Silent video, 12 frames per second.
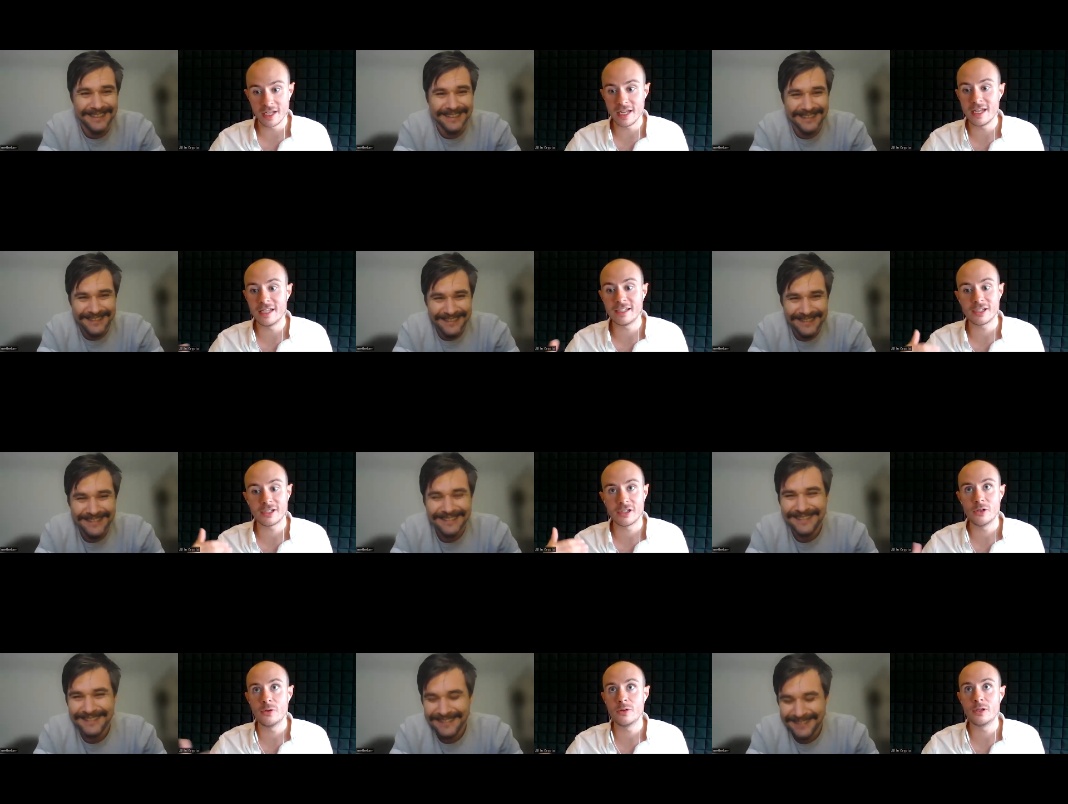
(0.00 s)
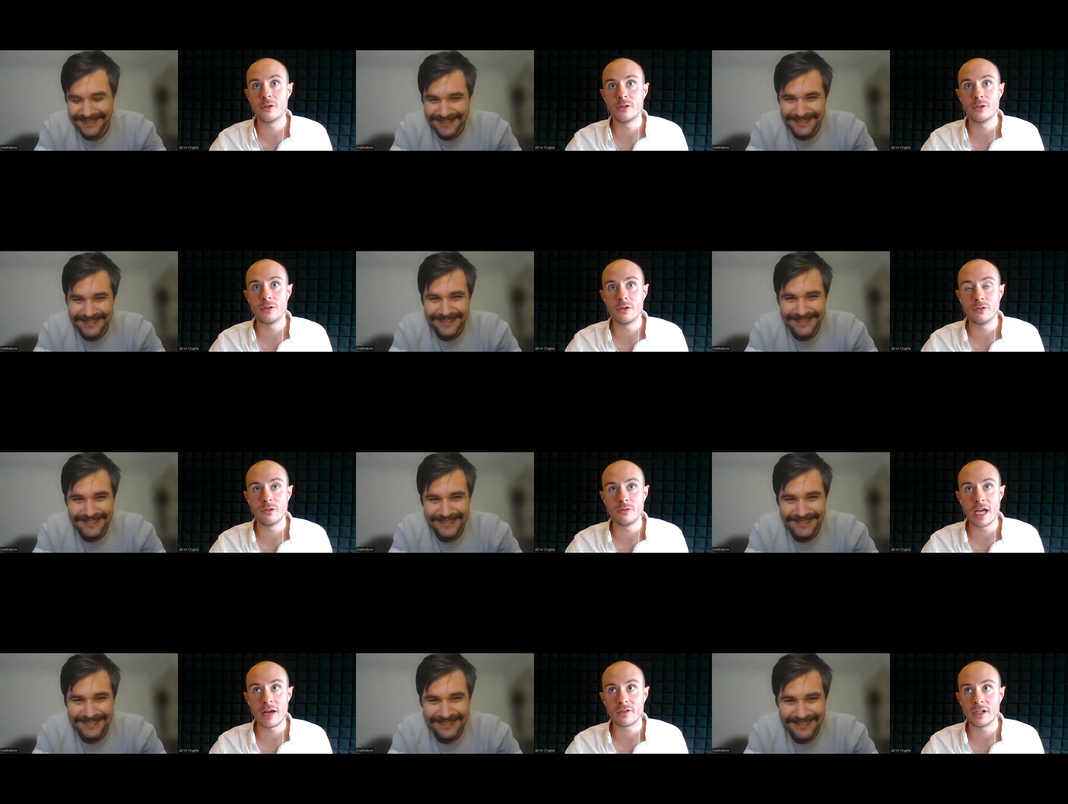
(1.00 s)
Speaker 1: thing is you you you you
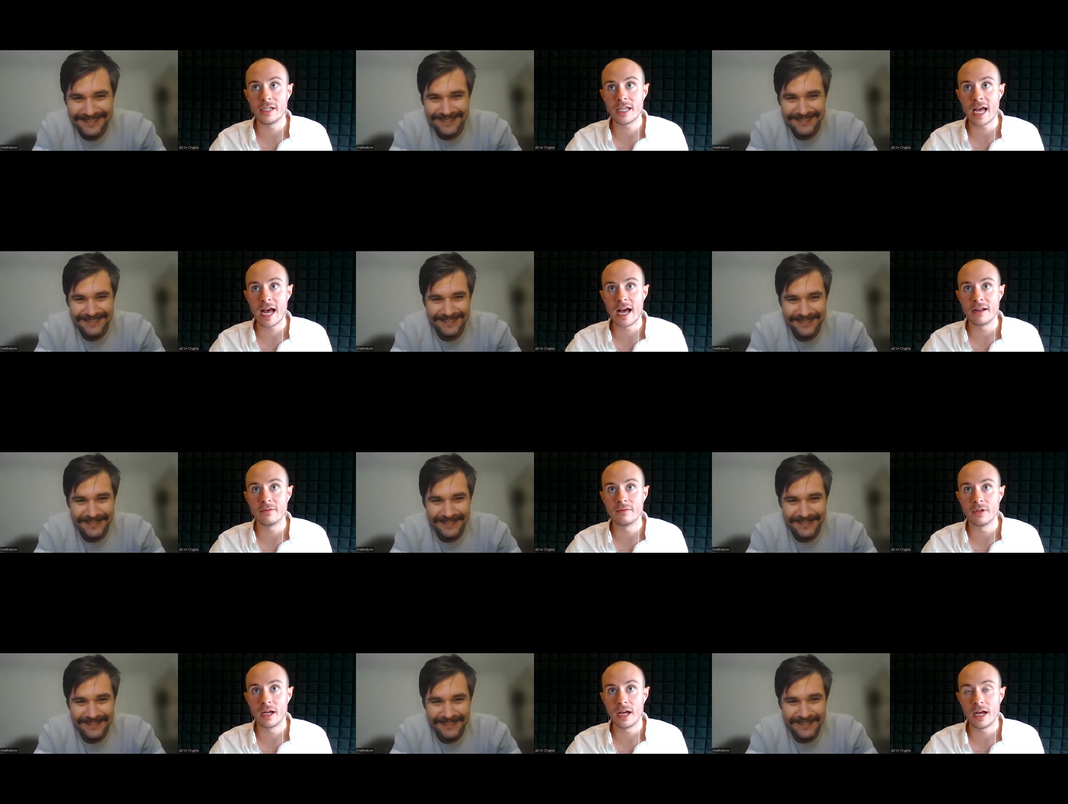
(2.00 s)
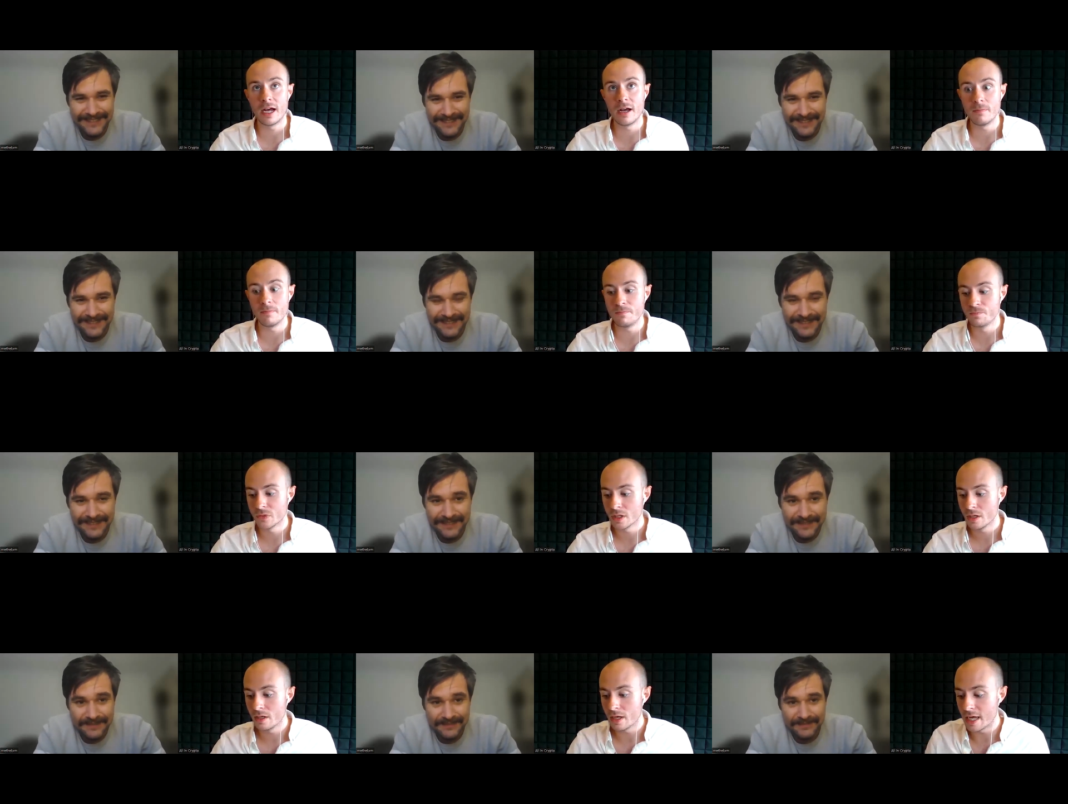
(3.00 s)
definitely can um,
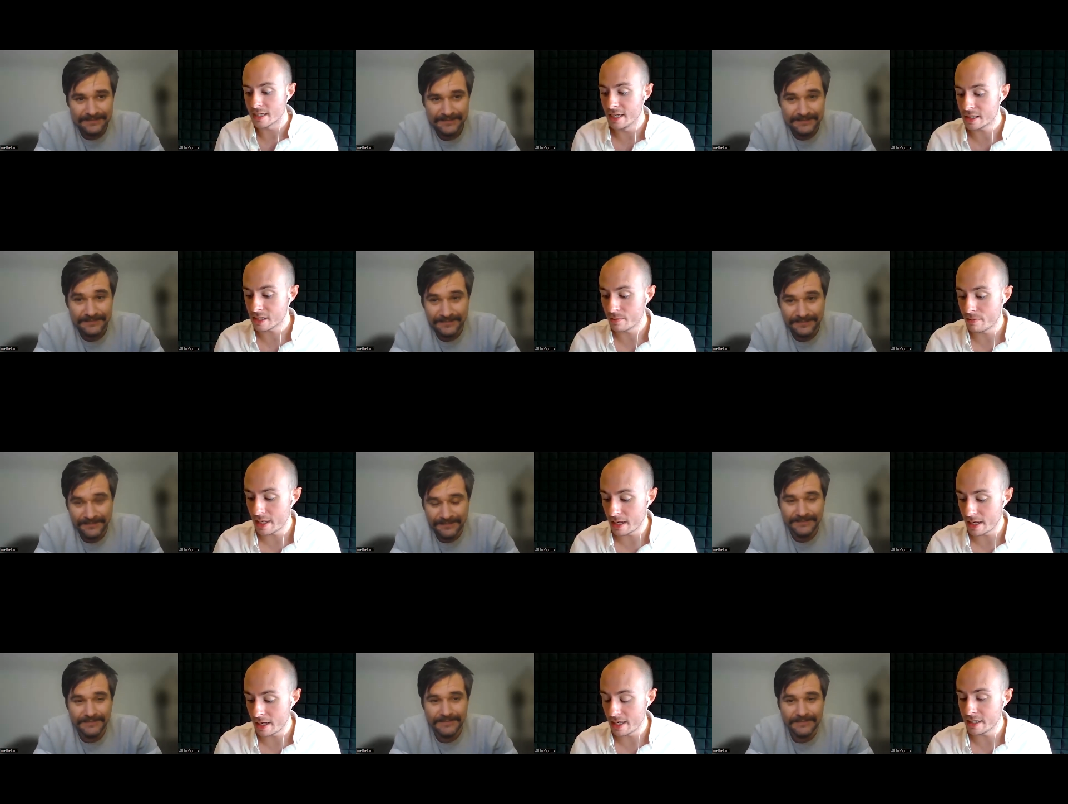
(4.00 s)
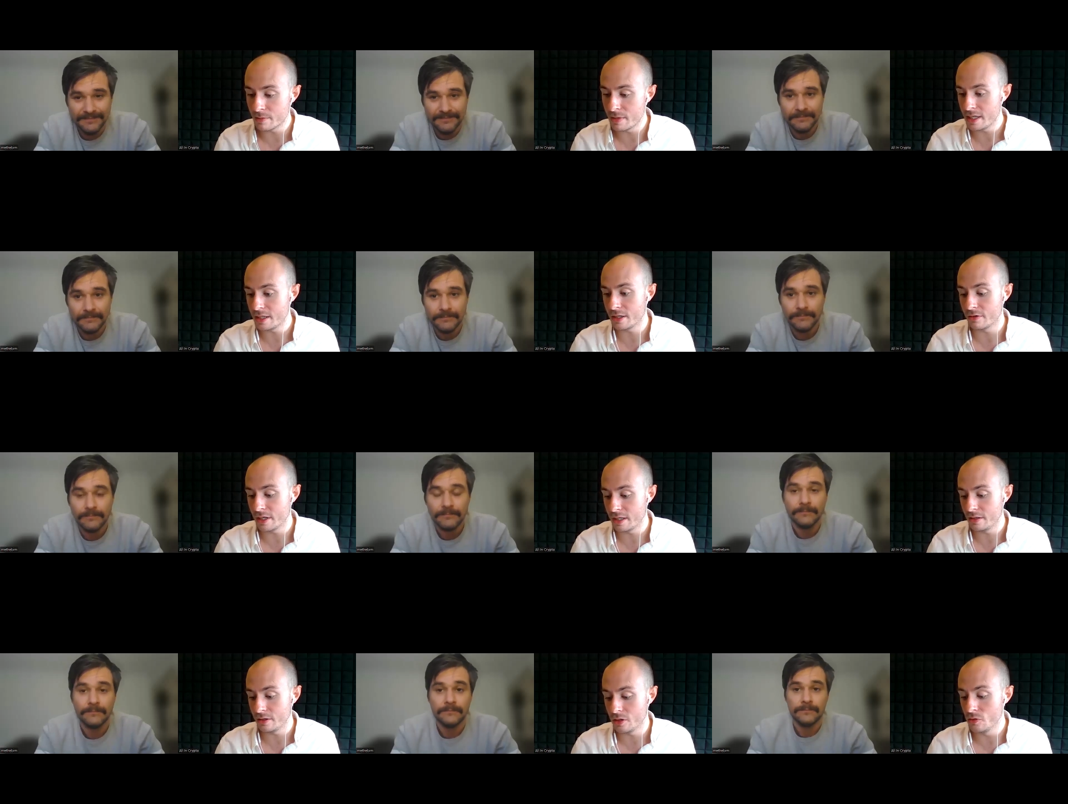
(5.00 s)
as an, inter- an
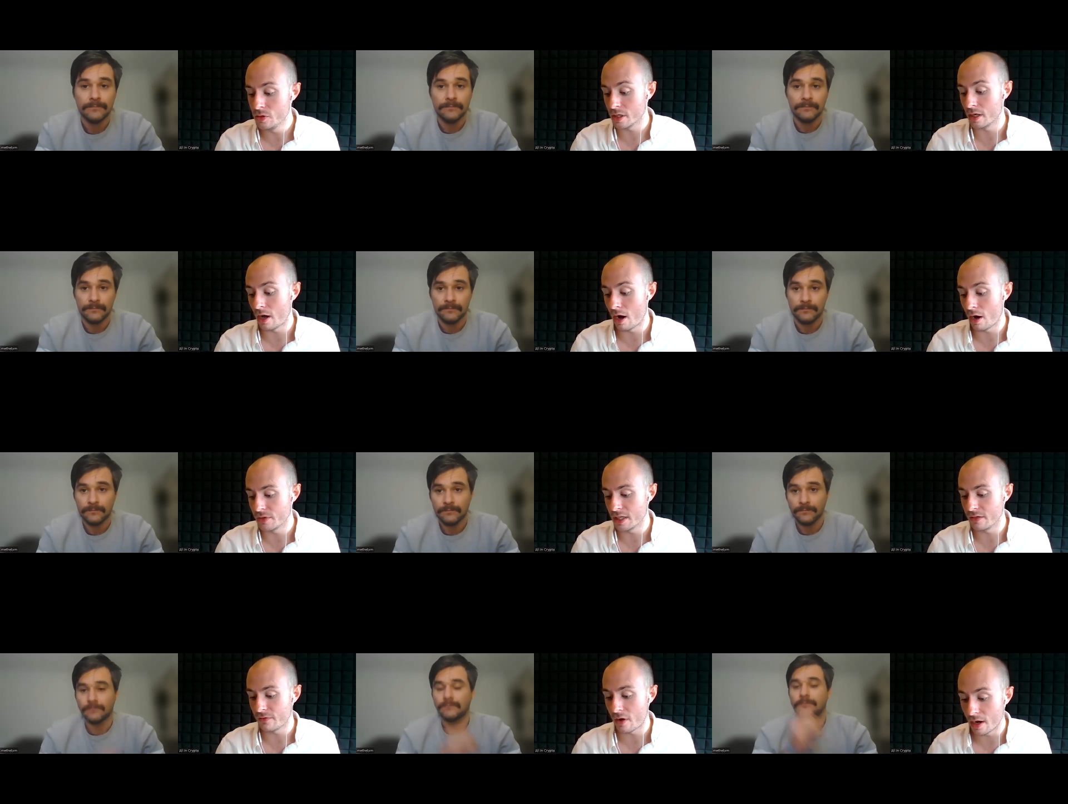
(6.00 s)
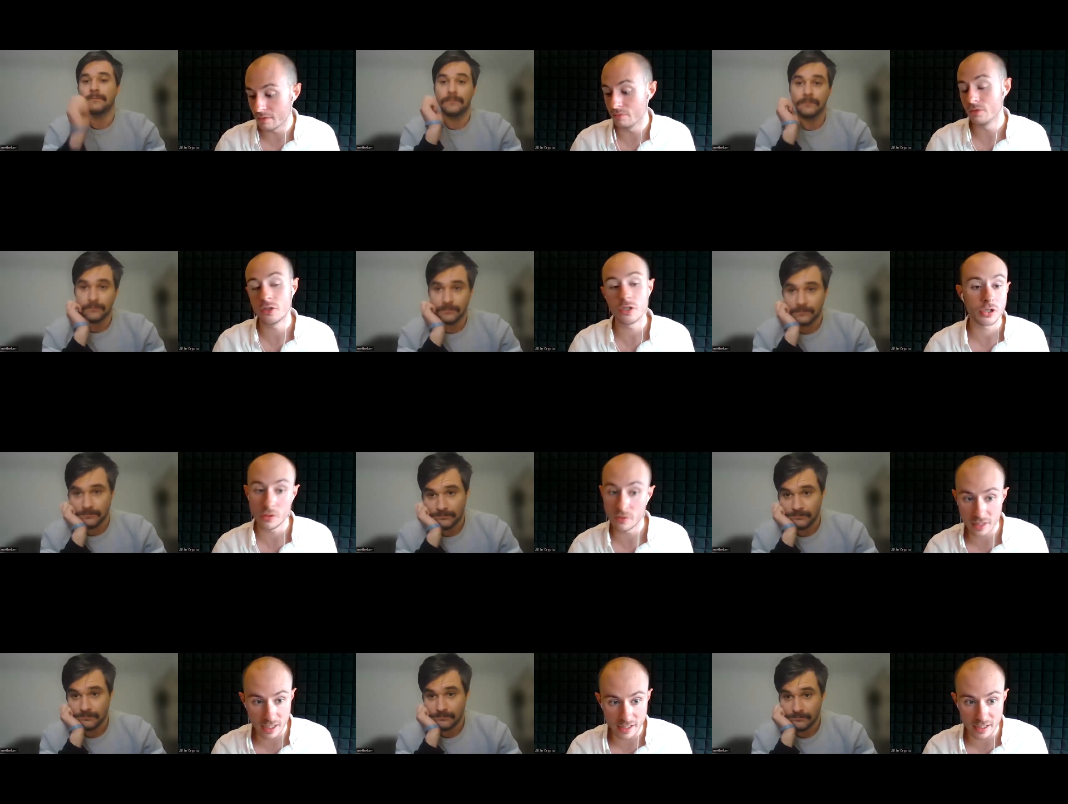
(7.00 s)
intermediary user of DeFi, just
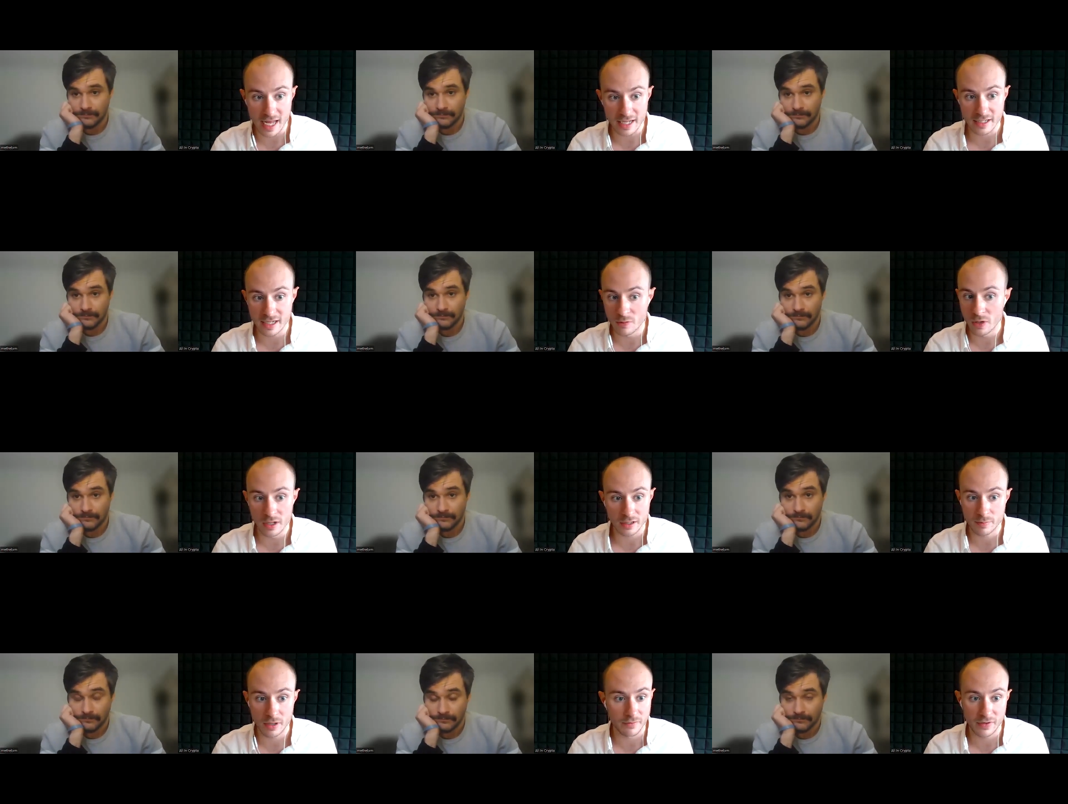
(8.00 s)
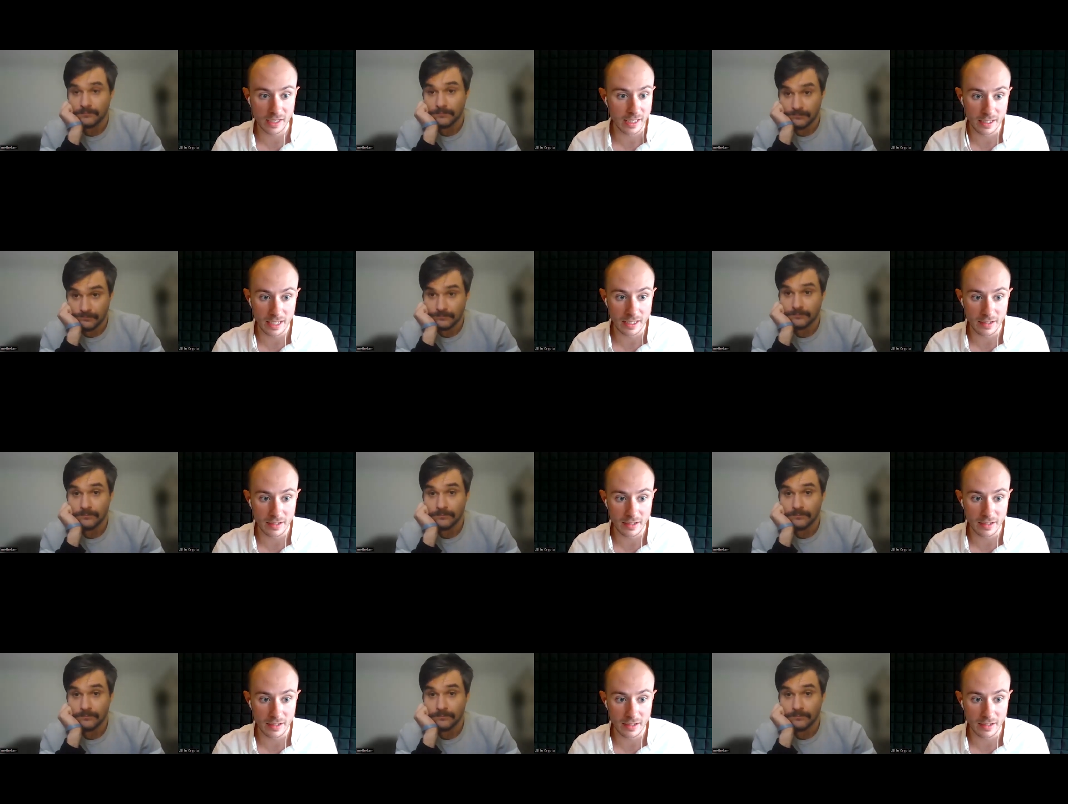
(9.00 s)
use it as a DEX and it works perfectly